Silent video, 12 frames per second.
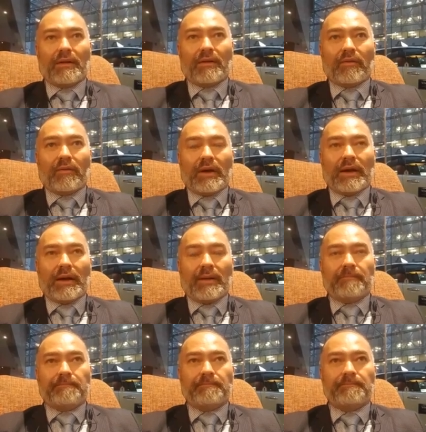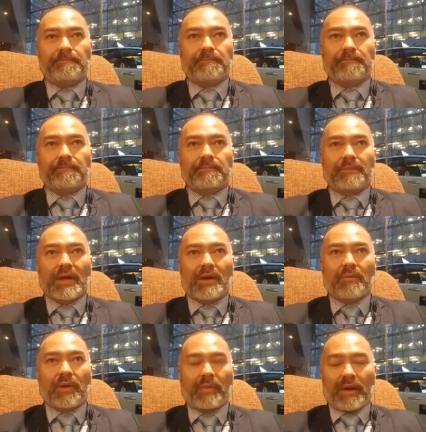
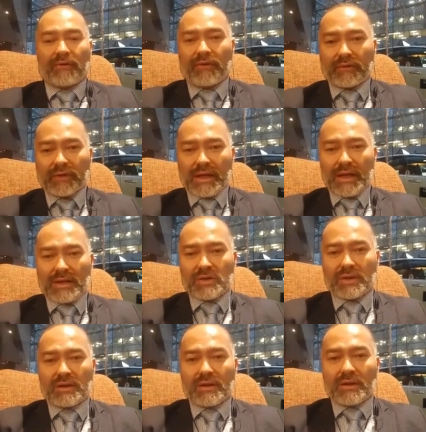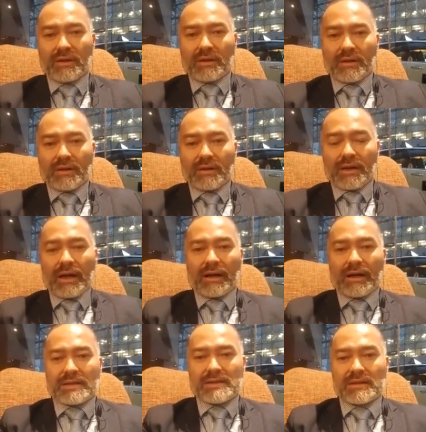1,500
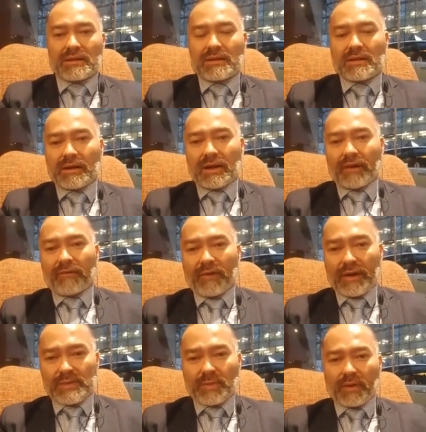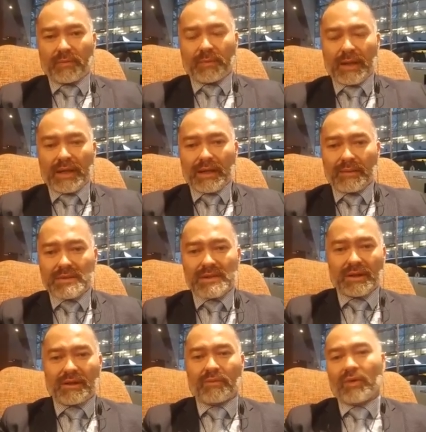unanswered Facebook PMs, and
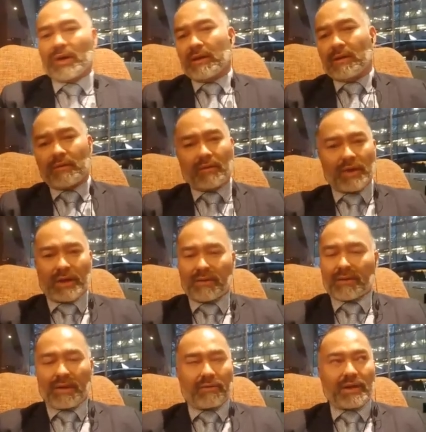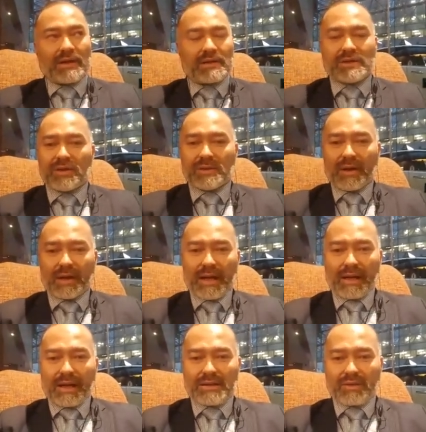that really disturbs me. I can't
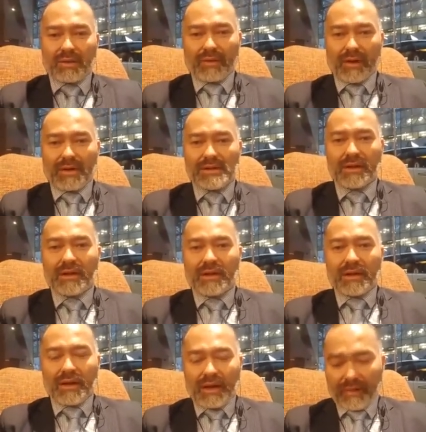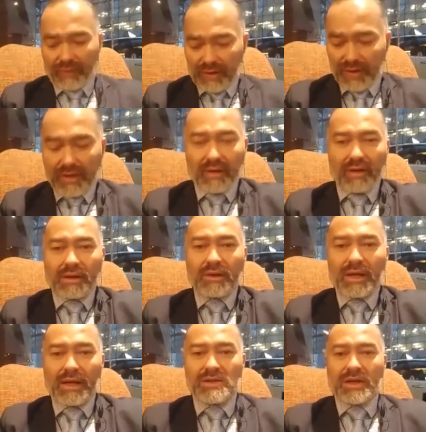answer all of those. And I've literally got
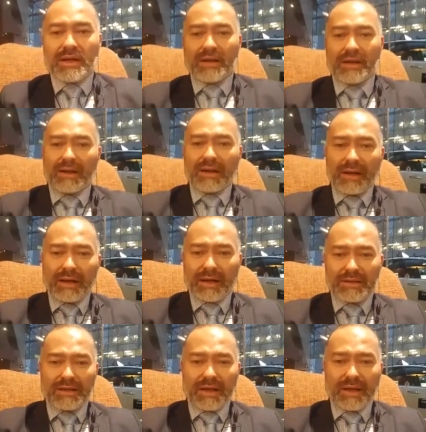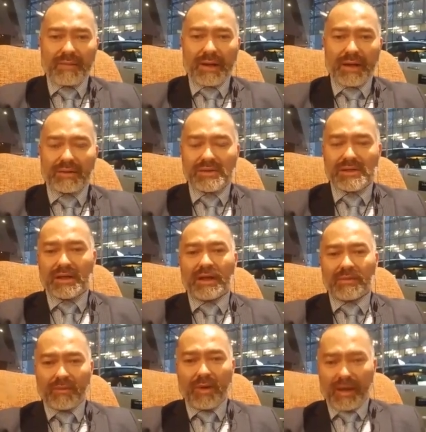300 unanswered emails in
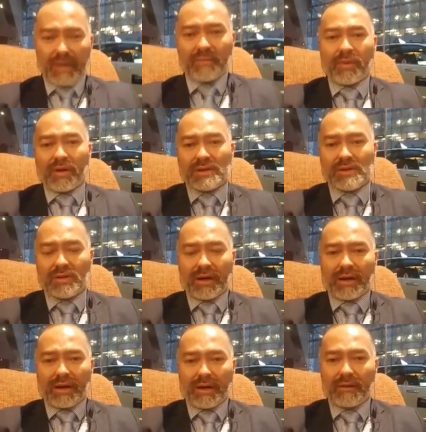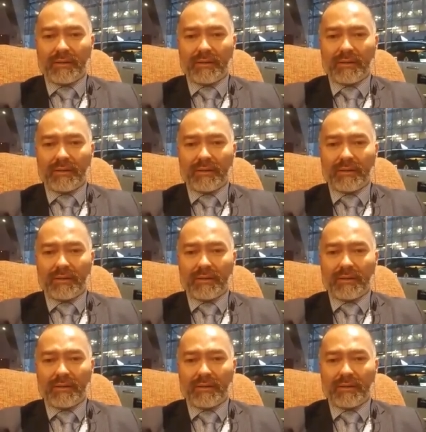my inbox right now.